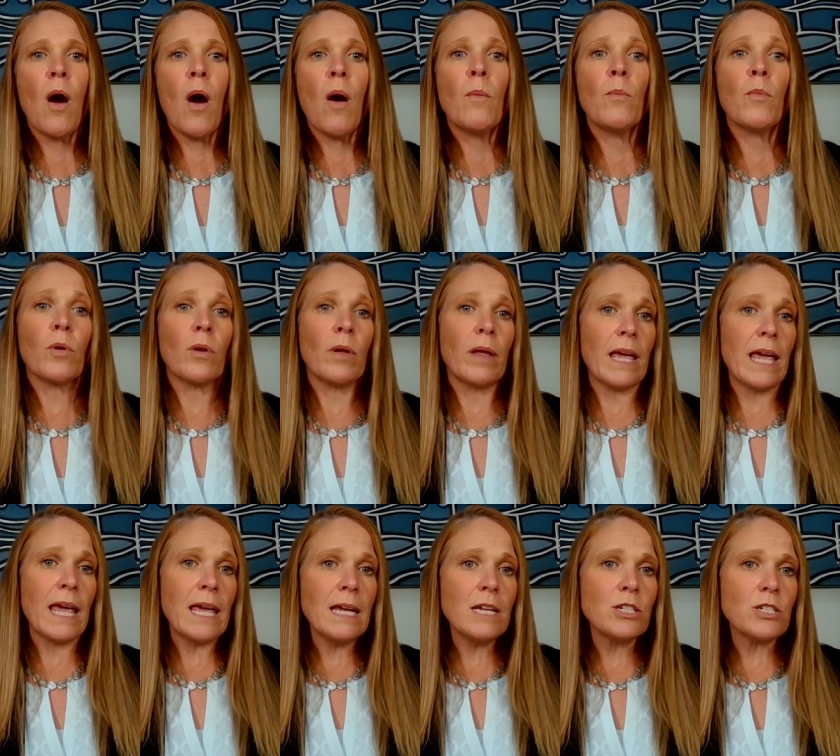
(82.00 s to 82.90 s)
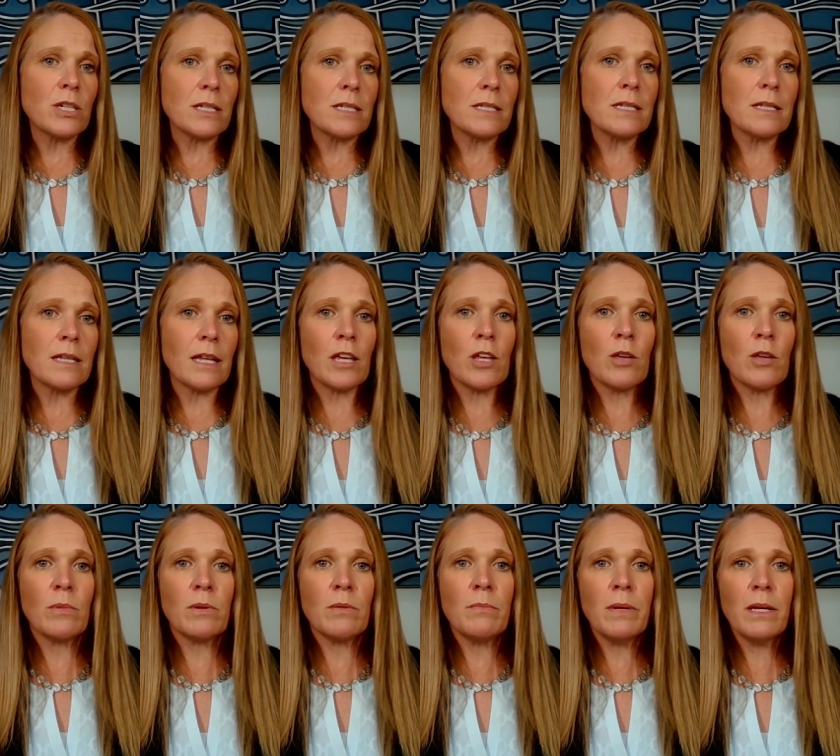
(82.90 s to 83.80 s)
Moral agents, like
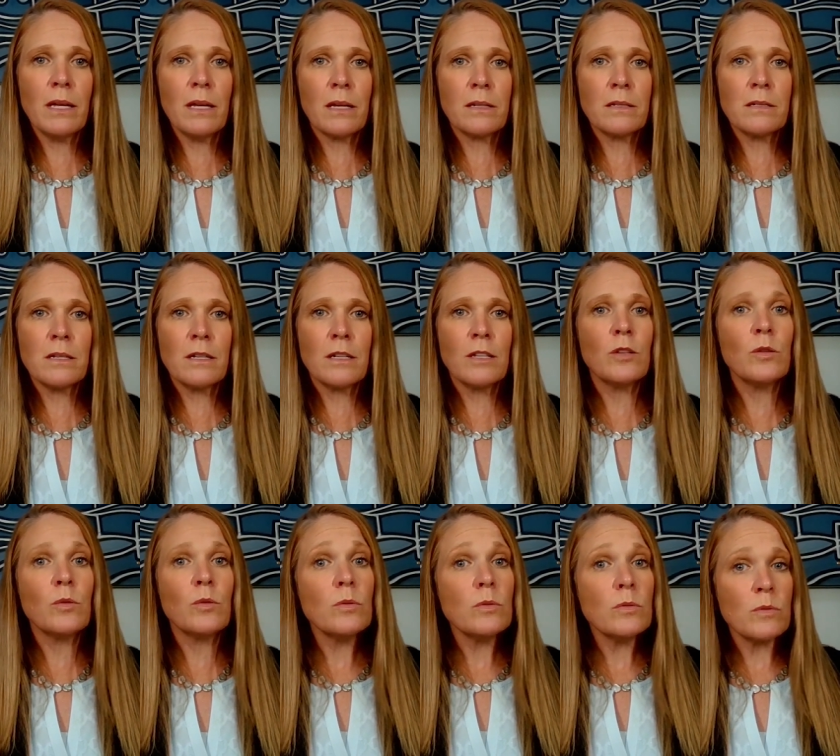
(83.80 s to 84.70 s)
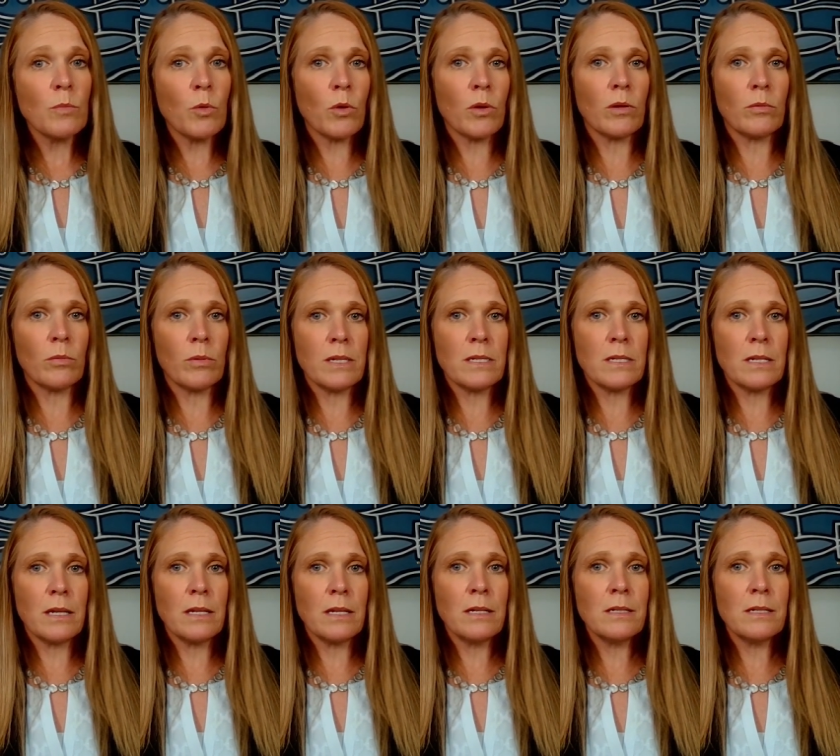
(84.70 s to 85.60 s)
human beings, use moral
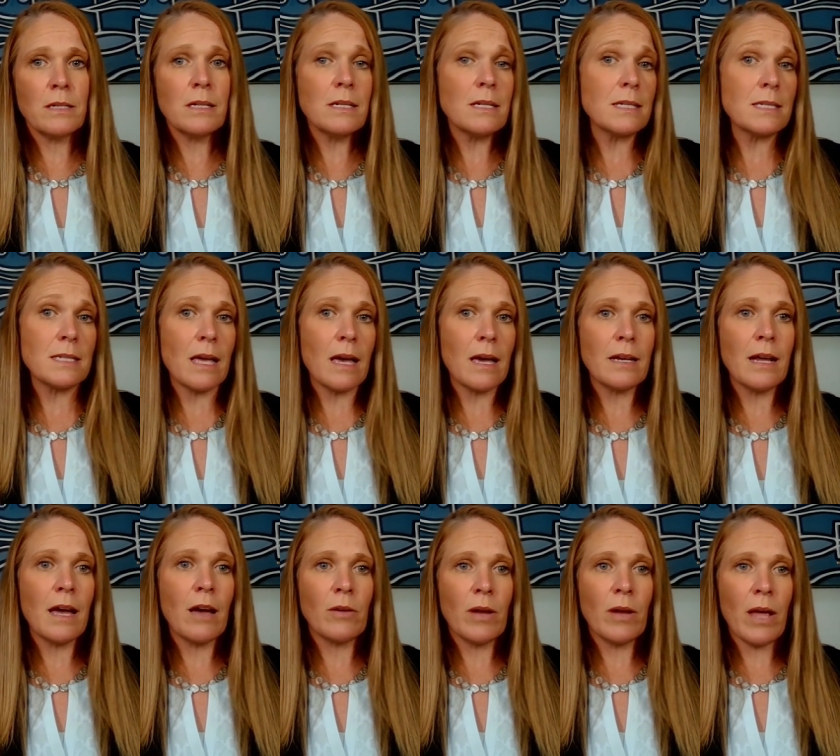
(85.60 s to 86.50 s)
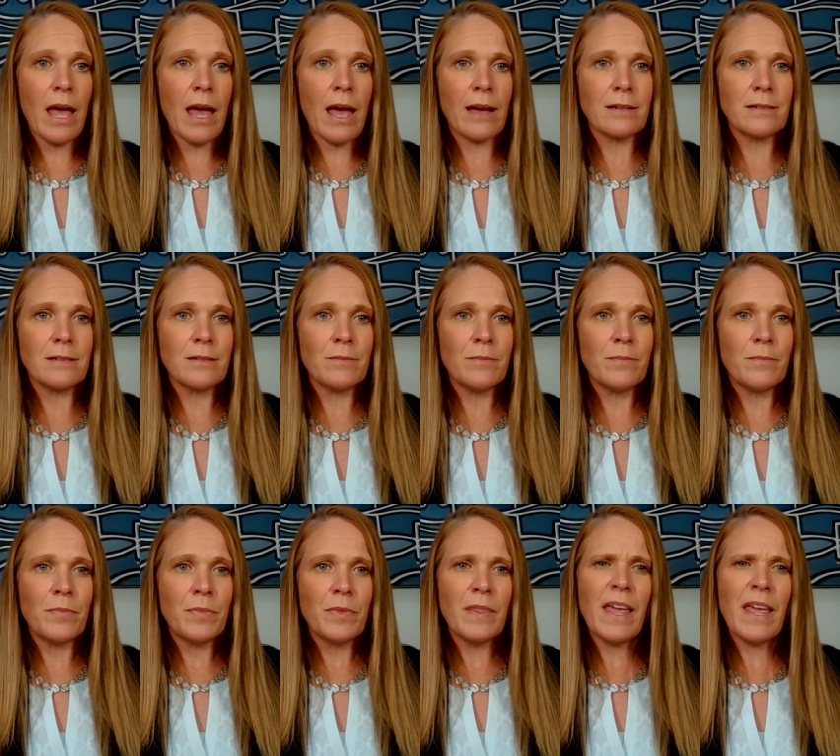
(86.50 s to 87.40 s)
reasoning to decide how to act.
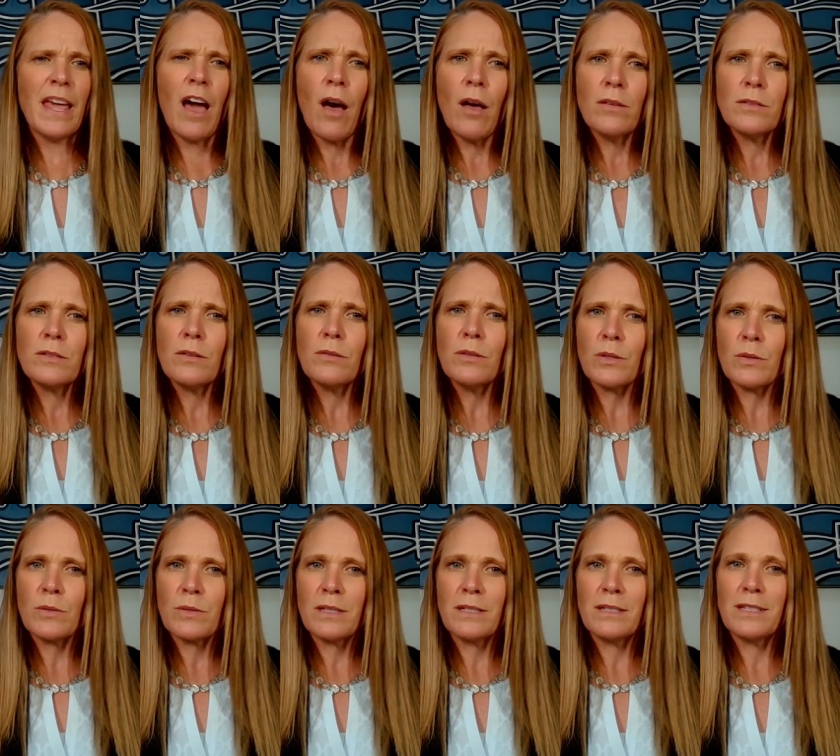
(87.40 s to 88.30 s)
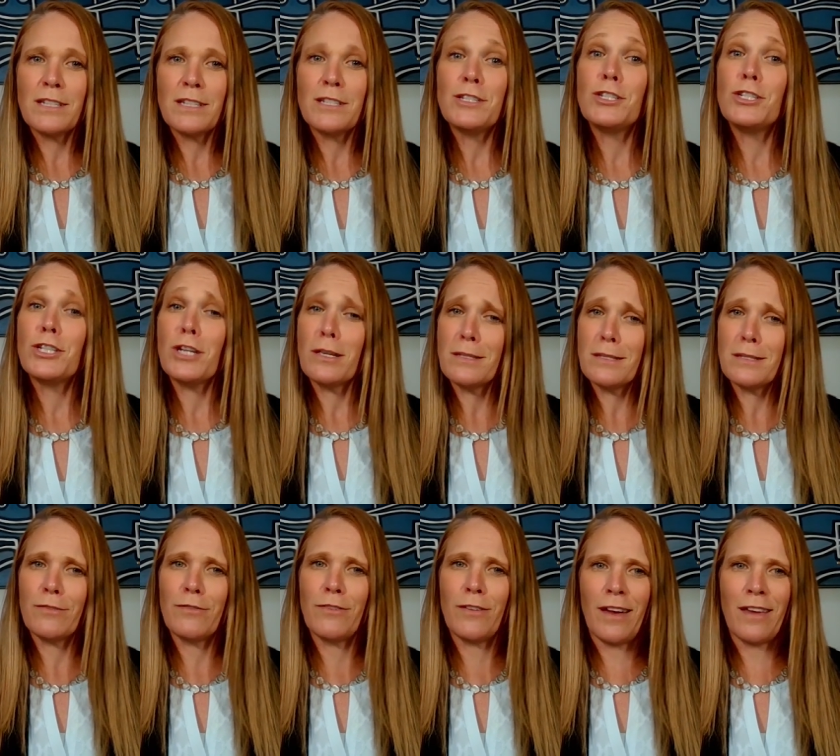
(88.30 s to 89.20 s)
They also use it to
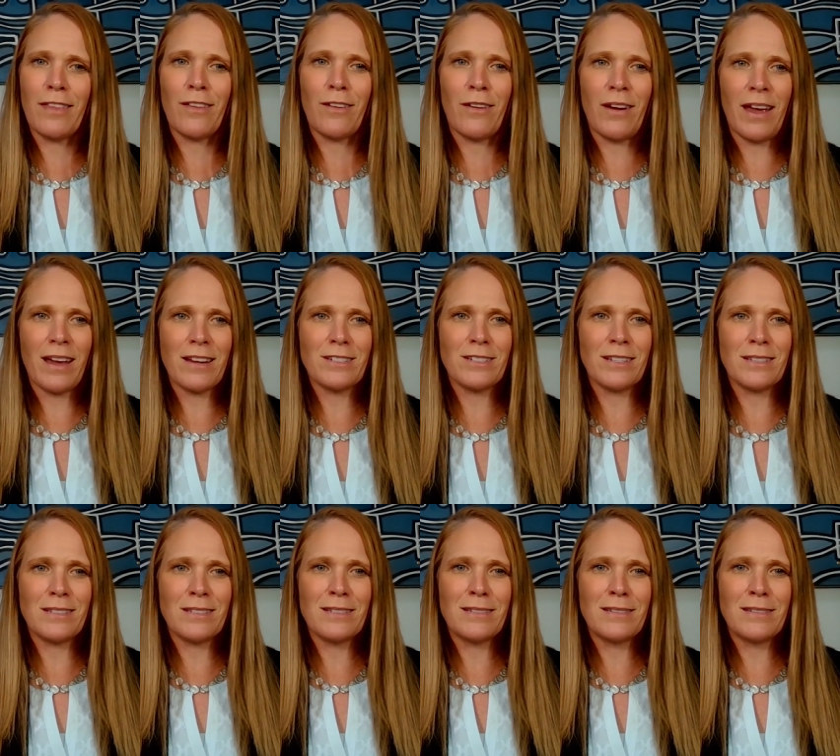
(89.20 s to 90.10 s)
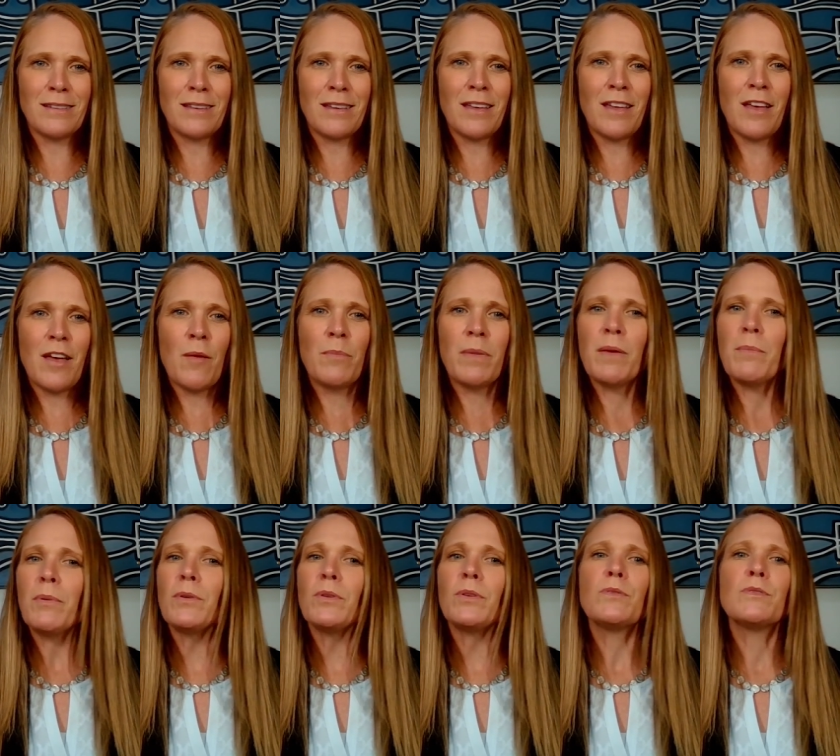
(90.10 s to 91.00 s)
justify their actions.
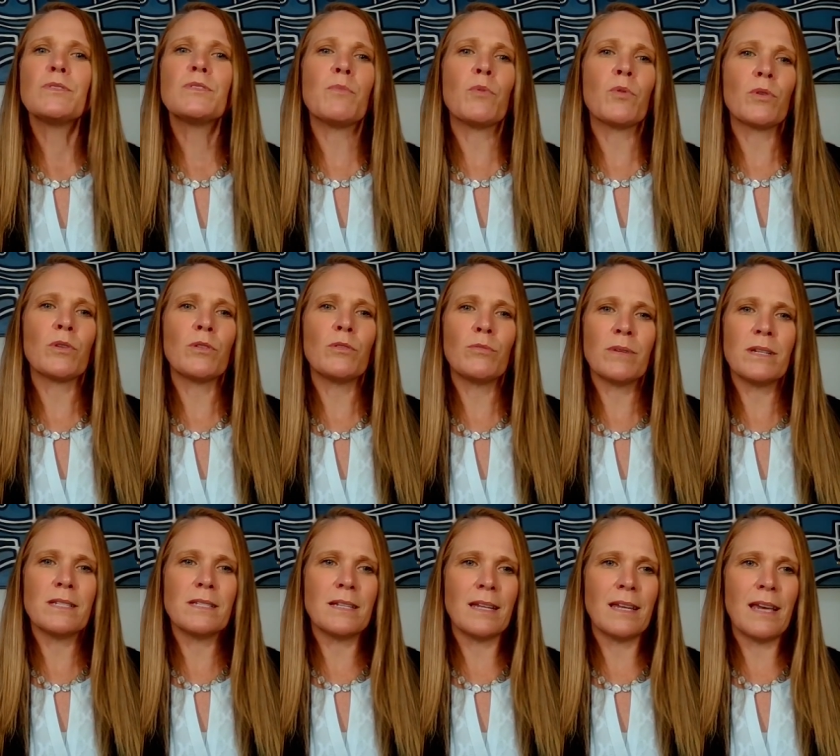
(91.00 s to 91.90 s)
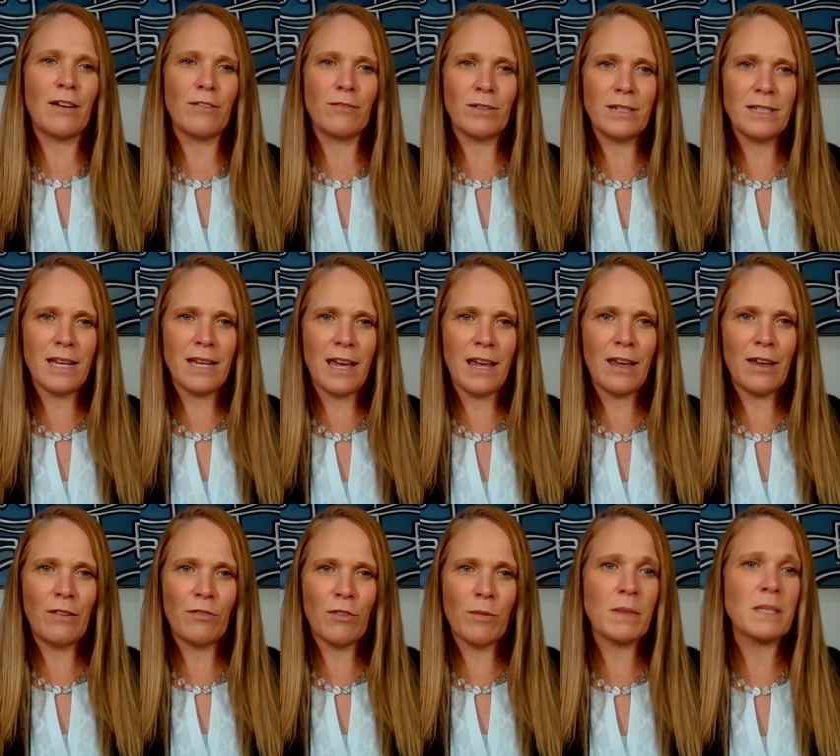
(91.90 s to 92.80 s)
People use moral reasoning every day,
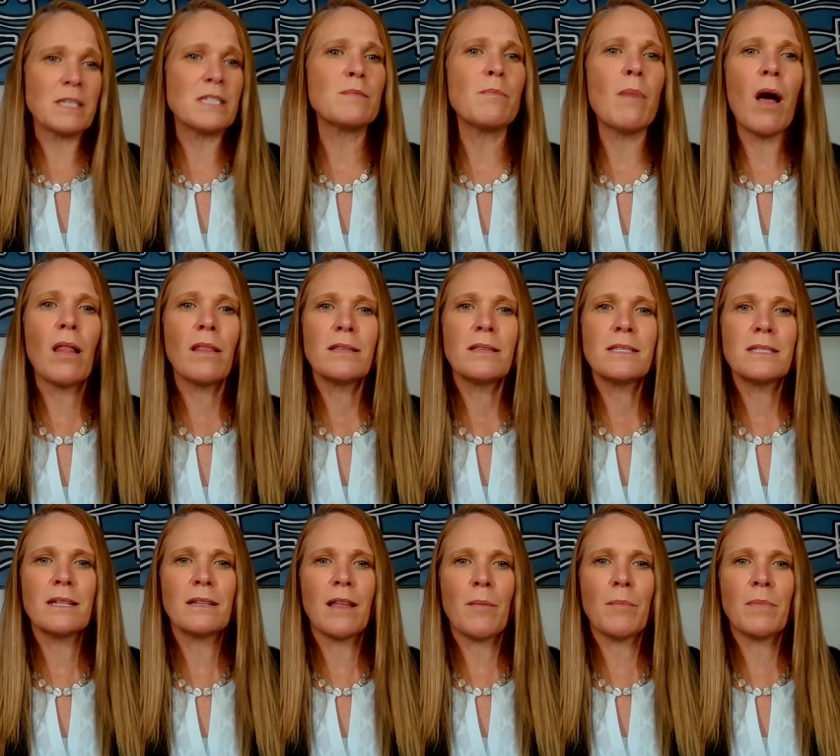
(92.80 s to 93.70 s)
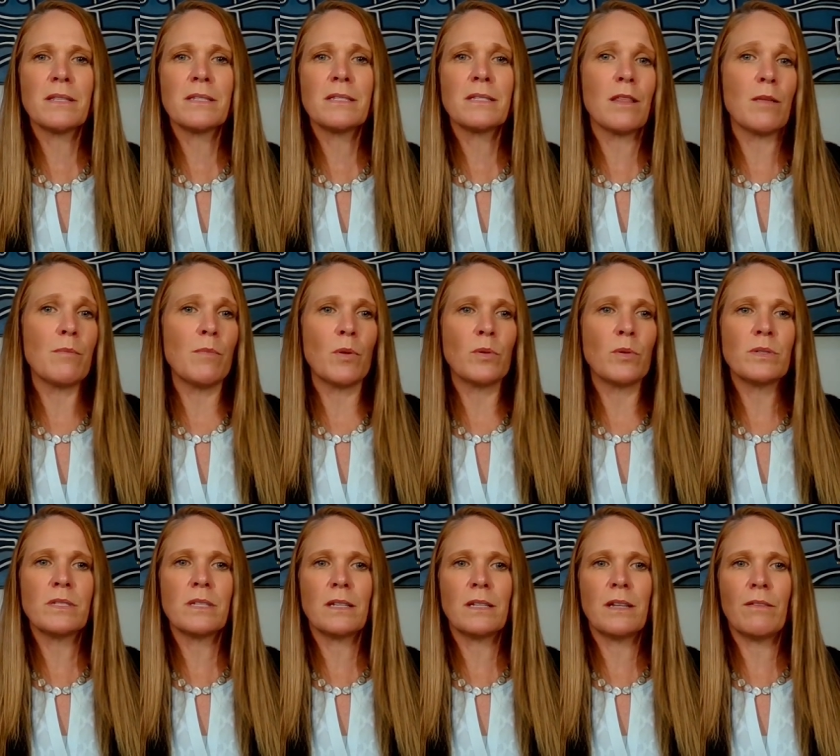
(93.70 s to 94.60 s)
from the smallest dilemmas to the most
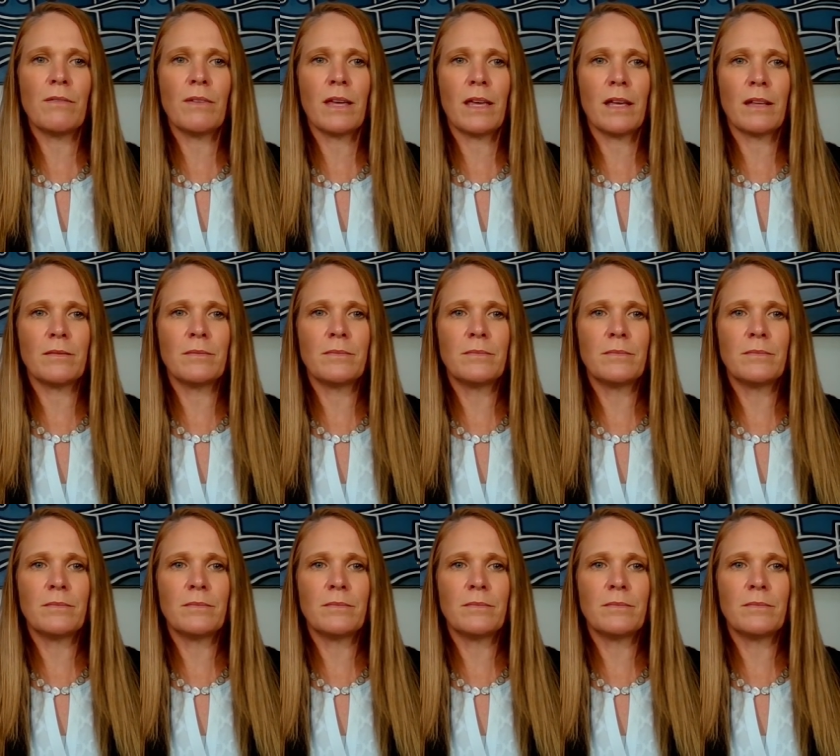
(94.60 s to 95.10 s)
significant.